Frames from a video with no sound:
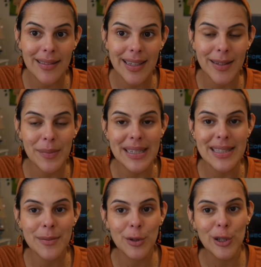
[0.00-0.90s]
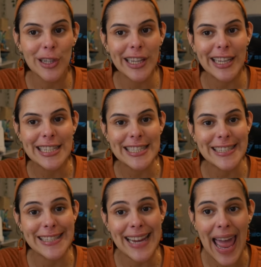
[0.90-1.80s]
Like, it makes him look like he's at
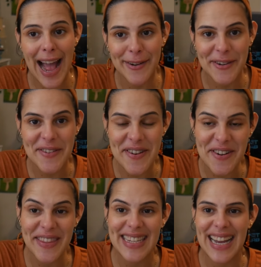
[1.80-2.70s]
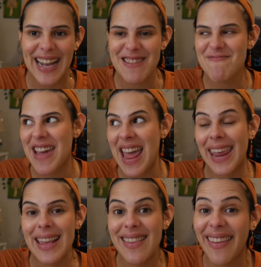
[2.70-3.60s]
a diagonal all the time, and
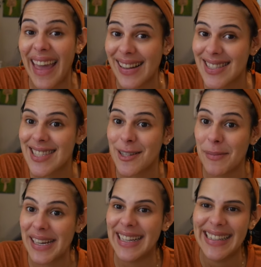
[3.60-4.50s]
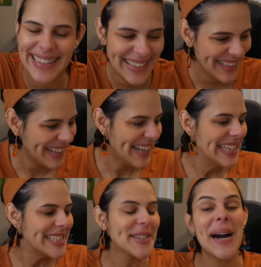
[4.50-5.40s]
it gets to me.
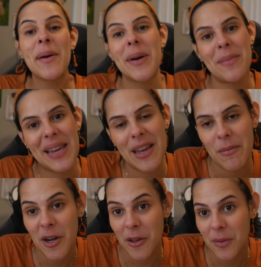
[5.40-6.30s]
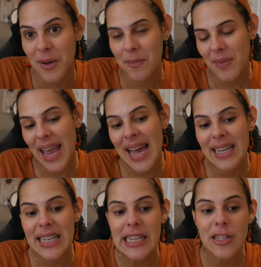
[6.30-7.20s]
So I want to make him another one. And
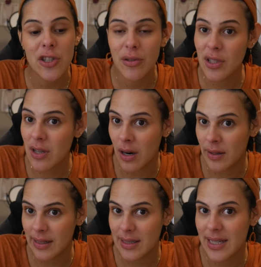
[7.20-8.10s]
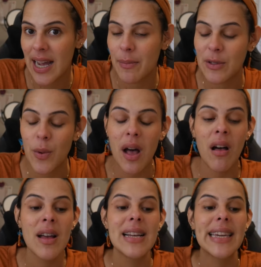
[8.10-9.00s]
he chose the yarn this time as well.